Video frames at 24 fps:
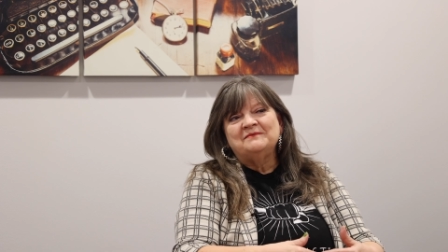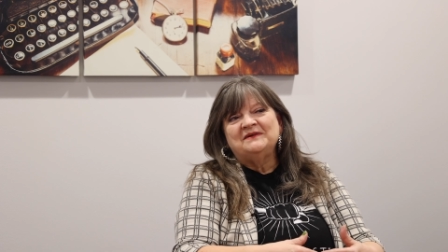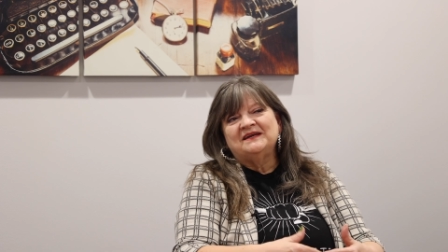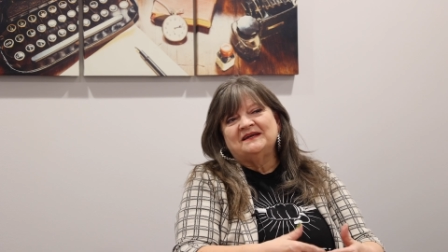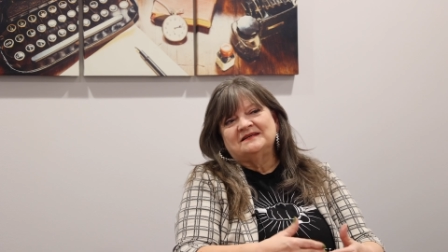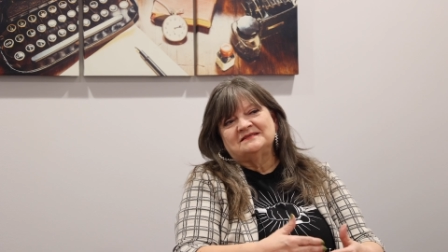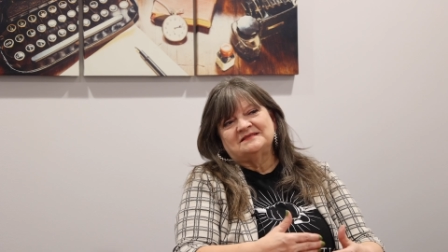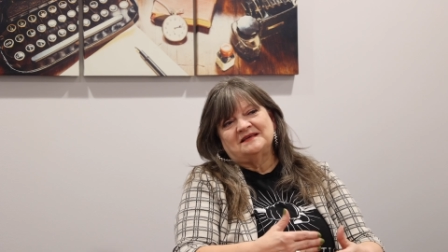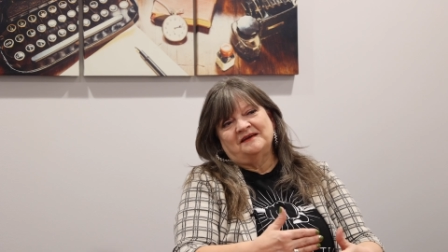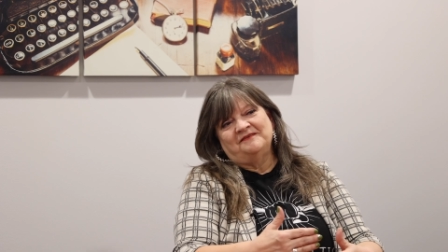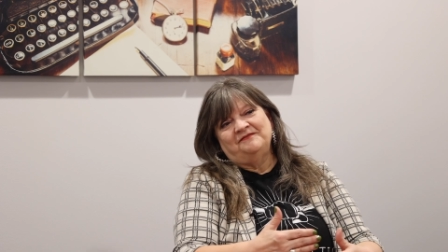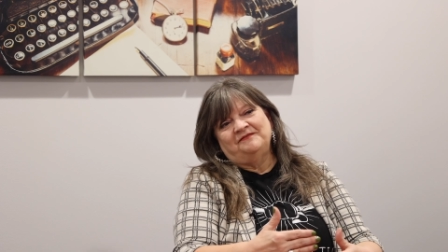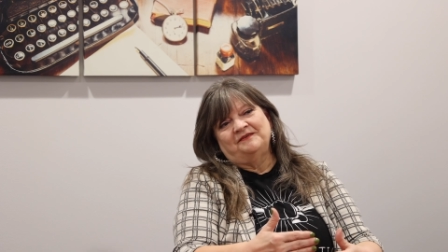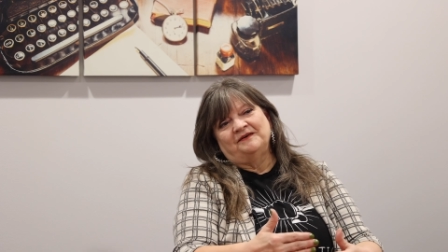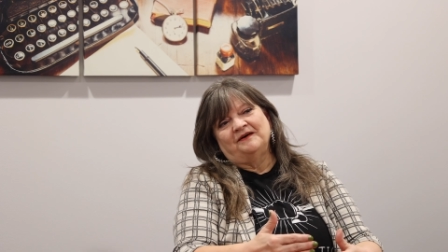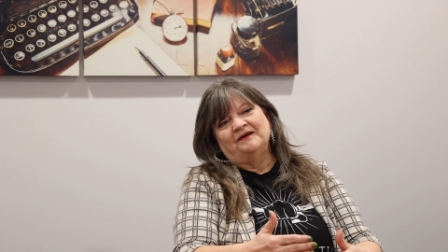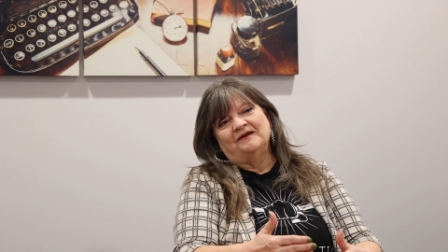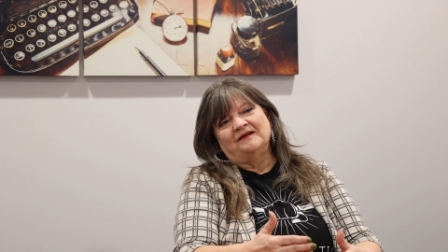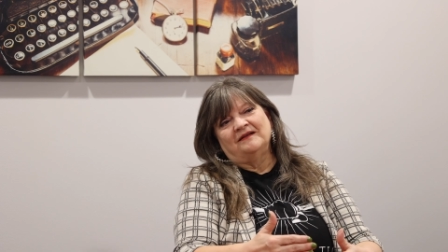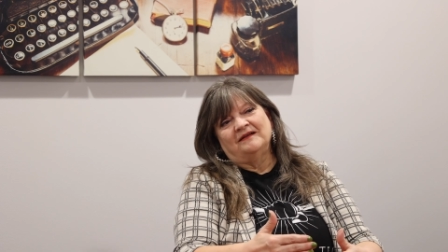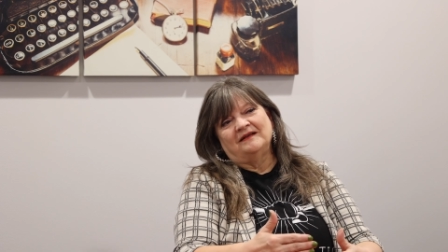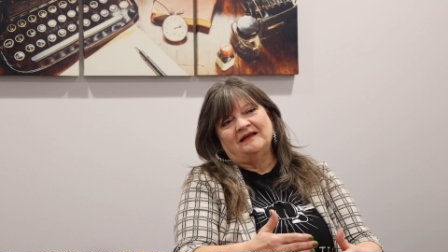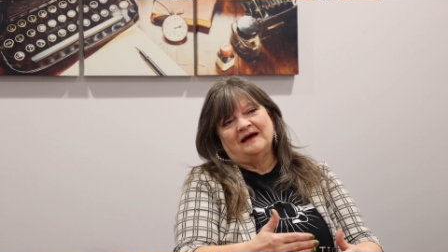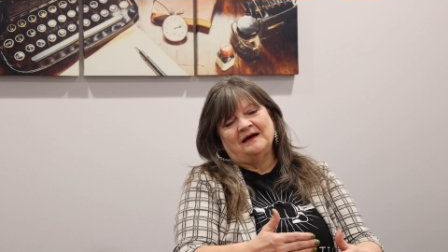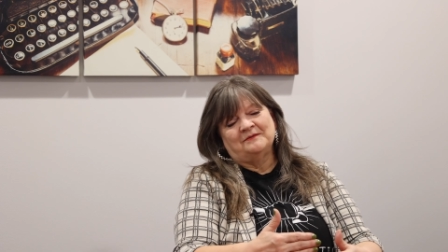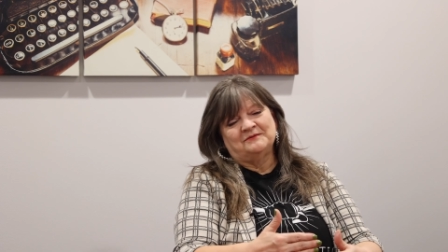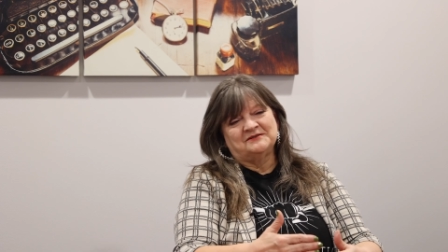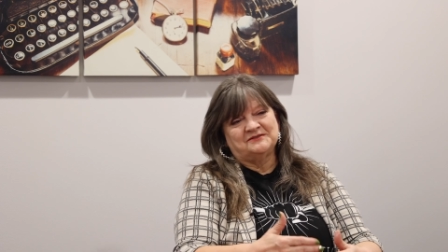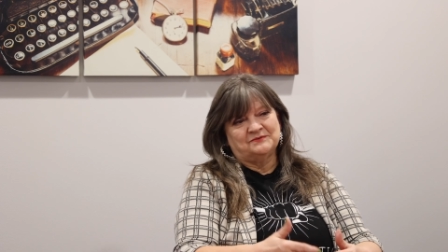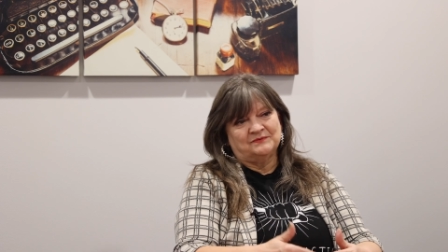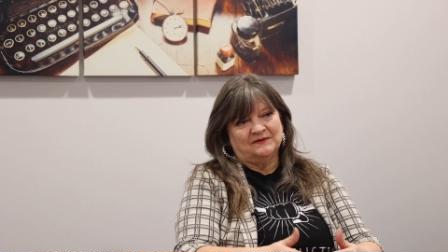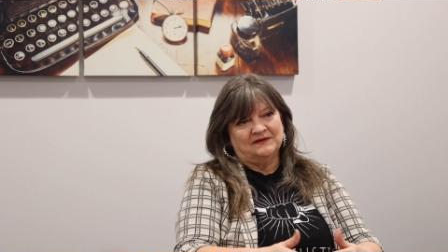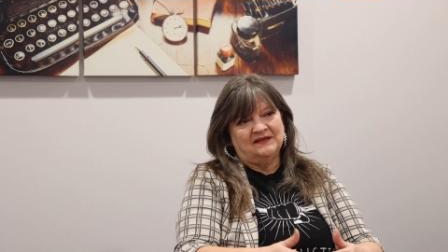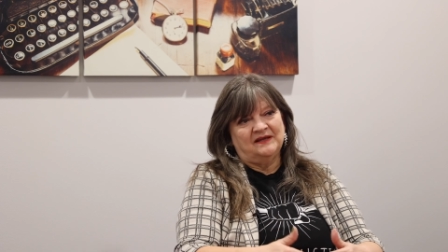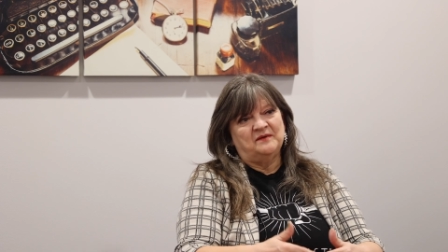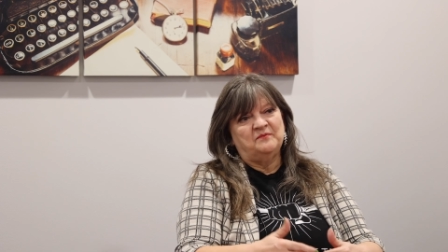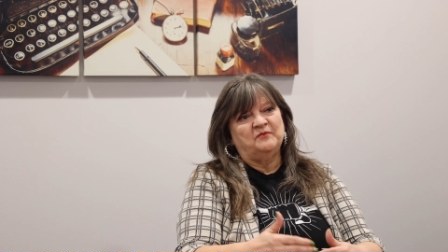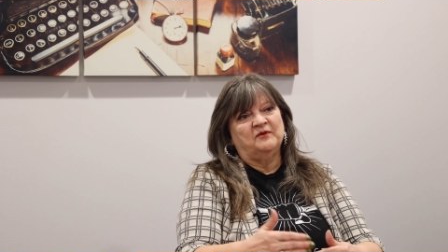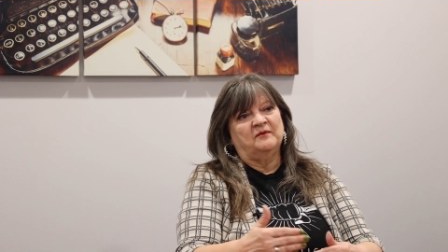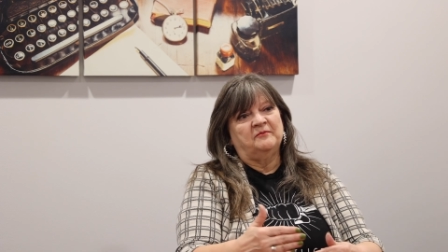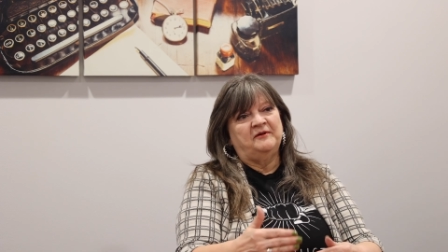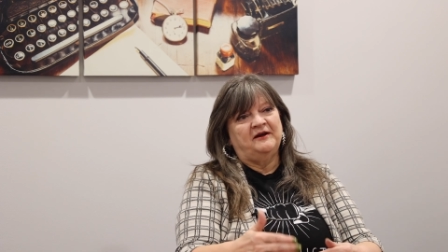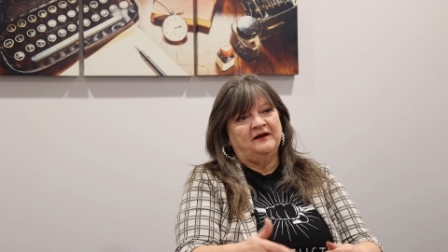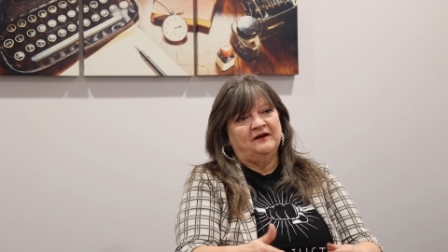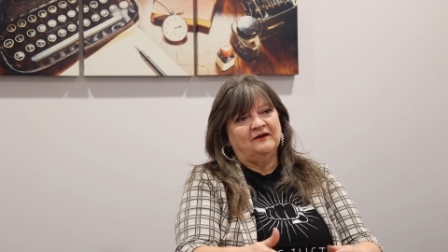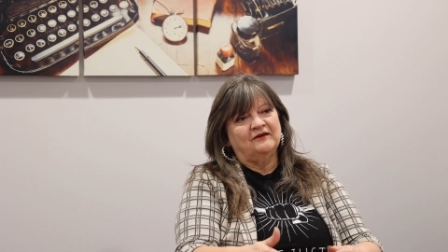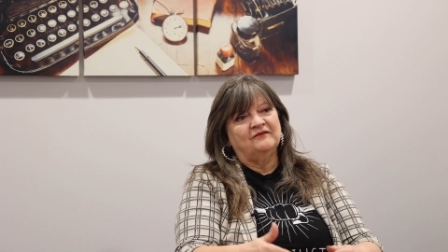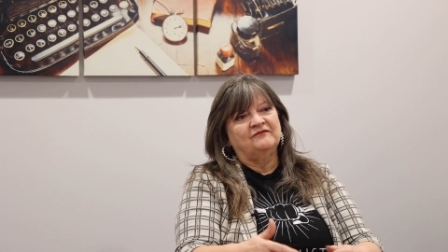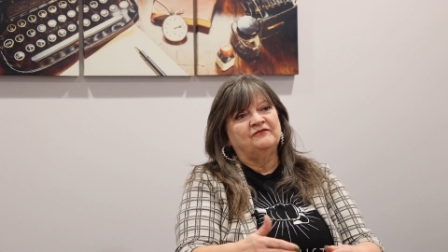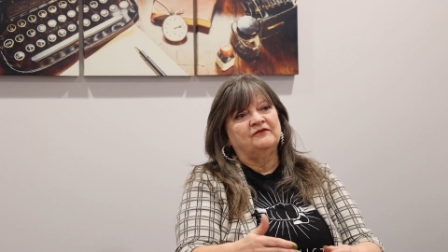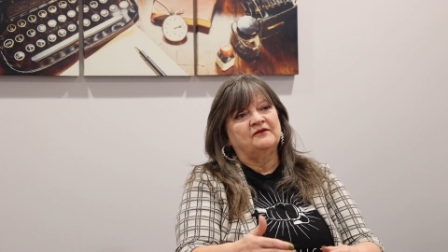because I feel I was really prepared